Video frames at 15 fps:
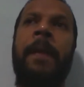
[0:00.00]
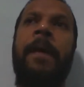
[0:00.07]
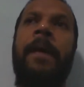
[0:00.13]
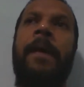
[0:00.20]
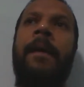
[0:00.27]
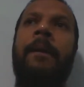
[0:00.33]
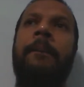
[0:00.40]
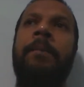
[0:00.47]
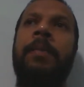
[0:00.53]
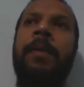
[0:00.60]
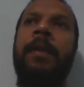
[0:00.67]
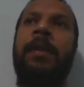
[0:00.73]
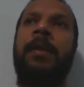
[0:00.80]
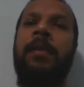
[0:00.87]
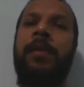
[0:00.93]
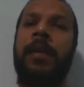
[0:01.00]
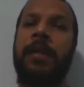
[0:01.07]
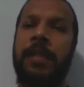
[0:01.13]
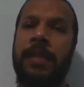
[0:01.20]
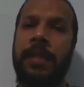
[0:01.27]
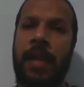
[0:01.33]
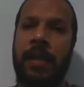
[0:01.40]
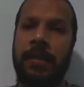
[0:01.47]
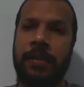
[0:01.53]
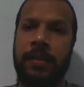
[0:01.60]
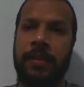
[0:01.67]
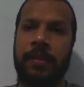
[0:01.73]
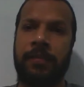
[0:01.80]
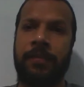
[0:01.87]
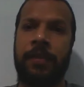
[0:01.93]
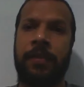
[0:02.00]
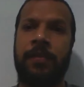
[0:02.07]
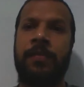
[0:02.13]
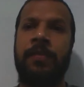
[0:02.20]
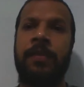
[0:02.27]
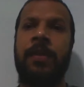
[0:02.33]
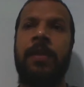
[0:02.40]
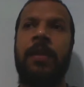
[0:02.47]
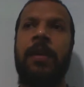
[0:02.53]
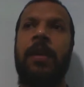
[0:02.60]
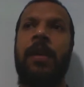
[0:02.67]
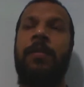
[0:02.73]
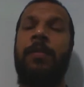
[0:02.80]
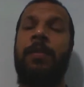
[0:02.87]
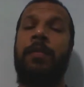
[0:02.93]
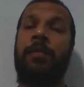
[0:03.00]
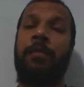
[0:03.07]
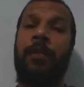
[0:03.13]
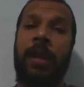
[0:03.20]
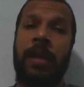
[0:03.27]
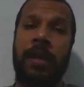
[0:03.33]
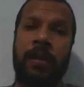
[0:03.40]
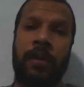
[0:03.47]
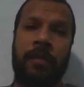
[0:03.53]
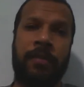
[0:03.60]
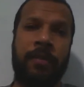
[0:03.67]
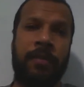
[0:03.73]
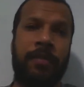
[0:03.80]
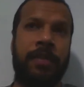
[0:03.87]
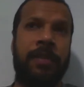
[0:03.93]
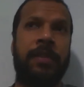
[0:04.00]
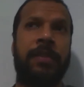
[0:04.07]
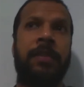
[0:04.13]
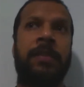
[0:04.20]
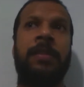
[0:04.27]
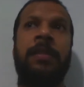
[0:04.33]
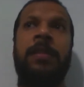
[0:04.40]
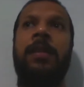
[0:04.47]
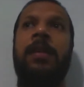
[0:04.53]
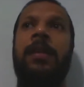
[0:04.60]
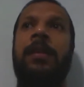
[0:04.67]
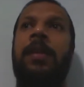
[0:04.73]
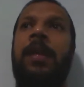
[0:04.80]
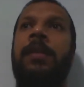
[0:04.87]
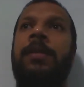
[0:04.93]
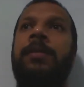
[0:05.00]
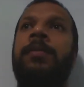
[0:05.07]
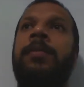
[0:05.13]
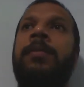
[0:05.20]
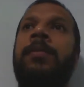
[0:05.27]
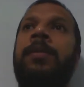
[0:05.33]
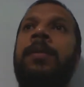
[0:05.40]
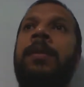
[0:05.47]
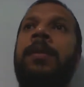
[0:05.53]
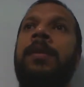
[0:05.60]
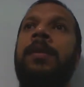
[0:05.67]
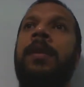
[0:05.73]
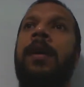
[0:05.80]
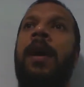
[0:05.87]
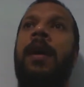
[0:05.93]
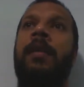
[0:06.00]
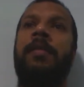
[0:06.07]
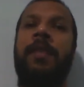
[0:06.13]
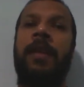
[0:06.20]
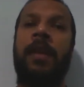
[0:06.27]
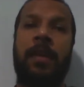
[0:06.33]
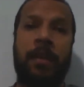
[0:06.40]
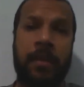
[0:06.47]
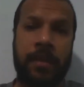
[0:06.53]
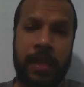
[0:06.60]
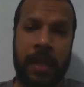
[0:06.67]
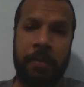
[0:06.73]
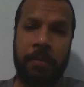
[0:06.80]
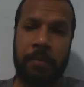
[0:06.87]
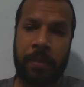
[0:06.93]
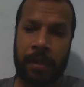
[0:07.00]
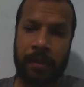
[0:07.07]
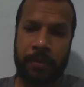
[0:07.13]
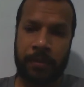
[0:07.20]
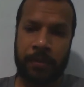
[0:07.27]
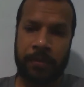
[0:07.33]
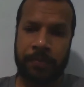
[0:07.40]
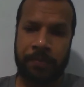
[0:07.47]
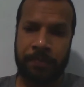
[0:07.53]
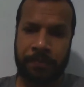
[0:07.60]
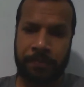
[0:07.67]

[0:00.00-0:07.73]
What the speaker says: the correct analysis, if you've read enough, if it is that you have a good game plan on.